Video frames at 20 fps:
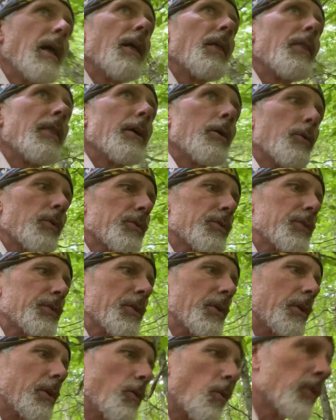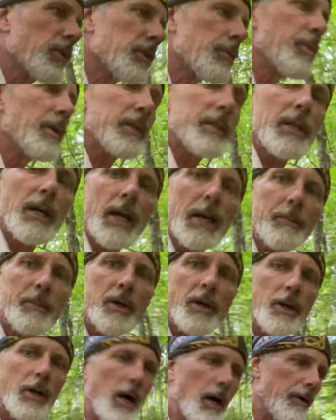there was going to be a time
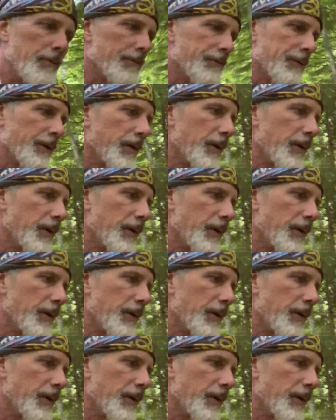cutoff.